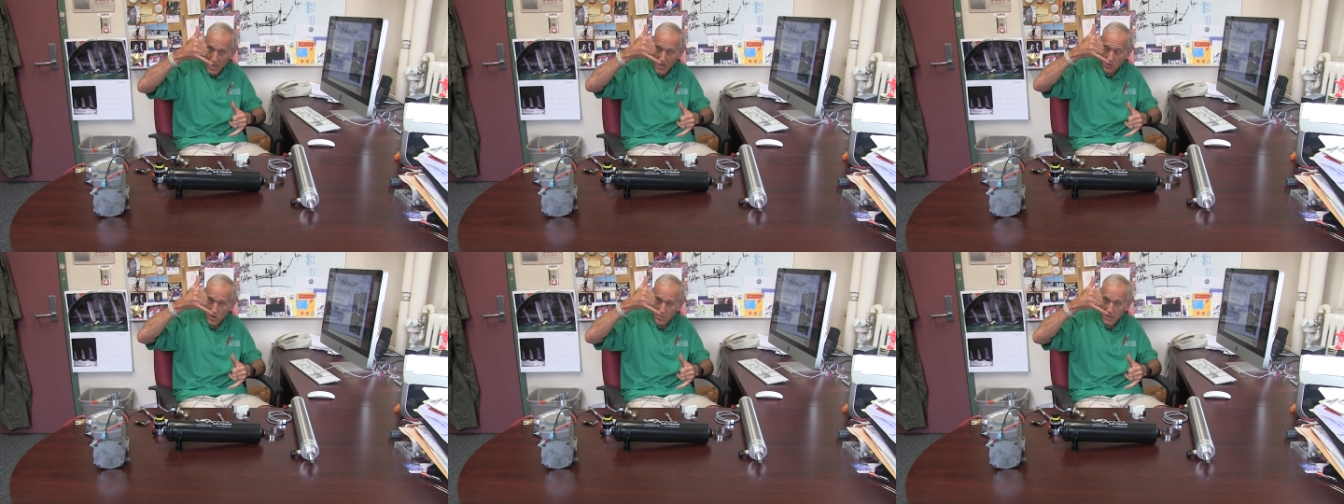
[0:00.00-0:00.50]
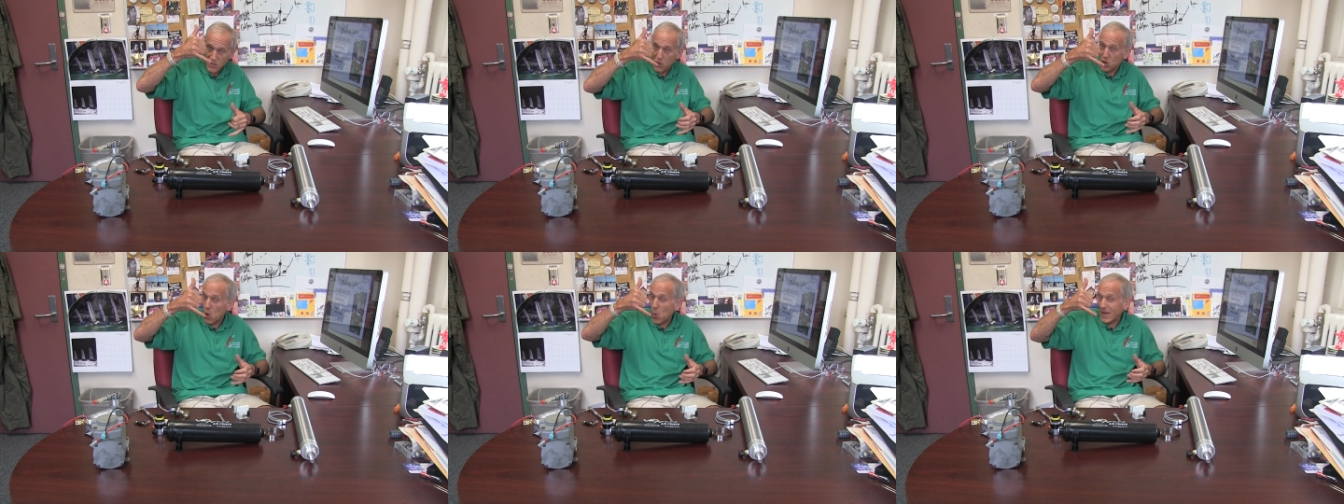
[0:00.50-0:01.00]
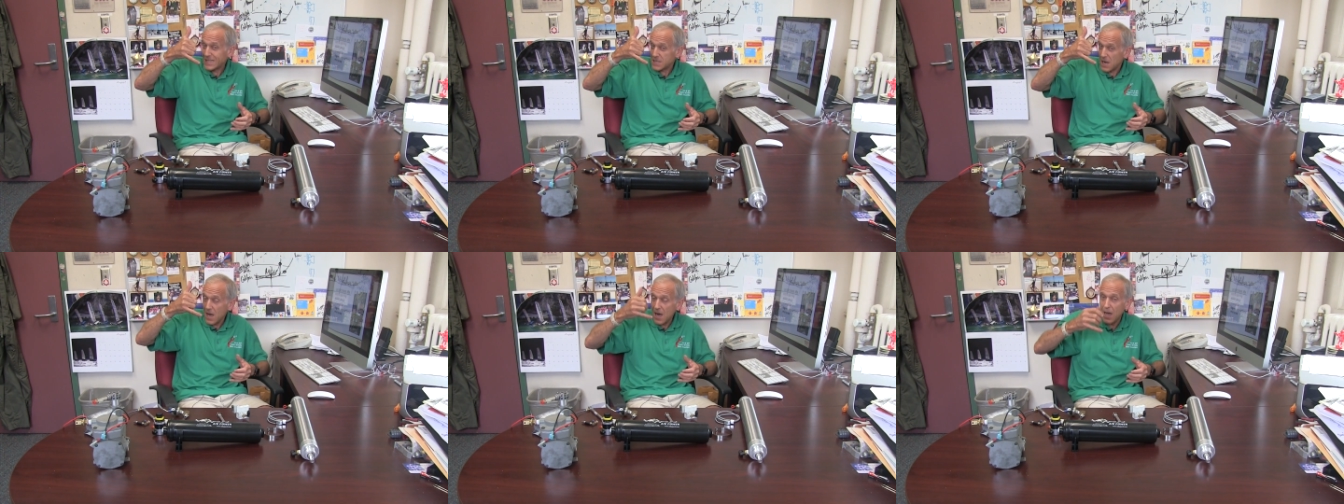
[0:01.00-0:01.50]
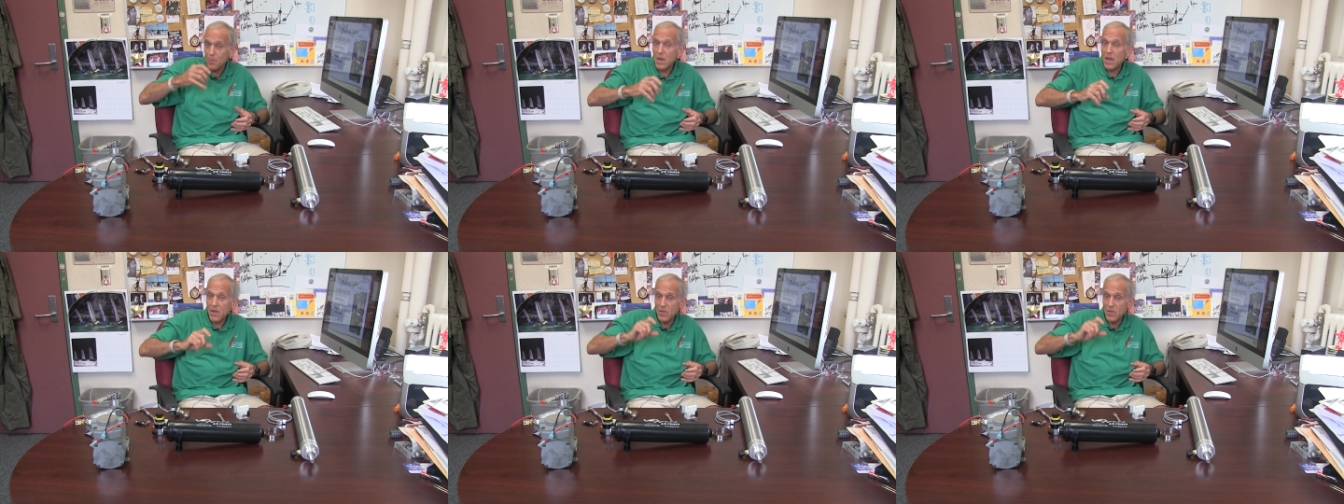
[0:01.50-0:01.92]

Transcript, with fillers: and you want to make sure you don't waste time,